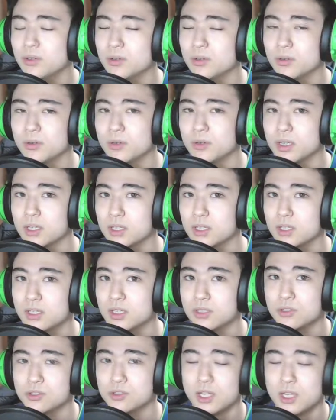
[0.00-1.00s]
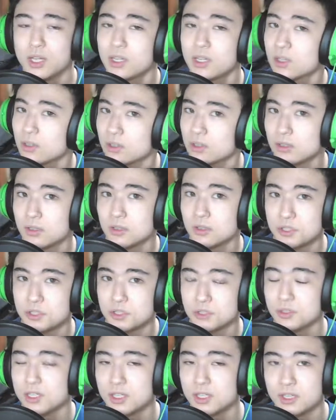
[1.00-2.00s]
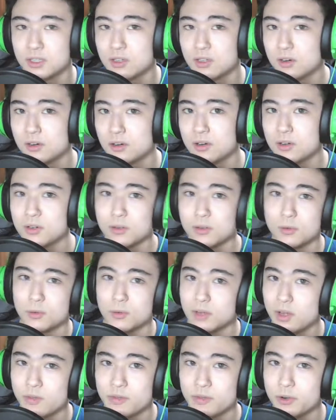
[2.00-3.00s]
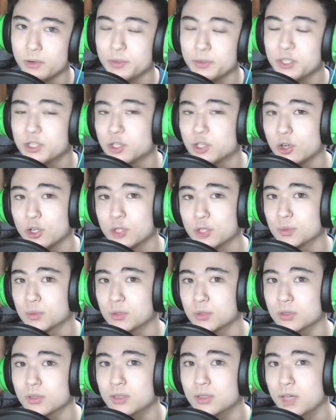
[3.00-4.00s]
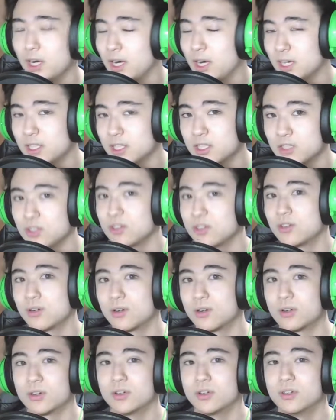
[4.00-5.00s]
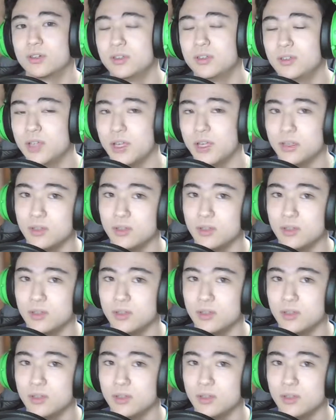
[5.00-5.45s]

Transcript: do is you take your Suica card or whatever rechargeable IC card that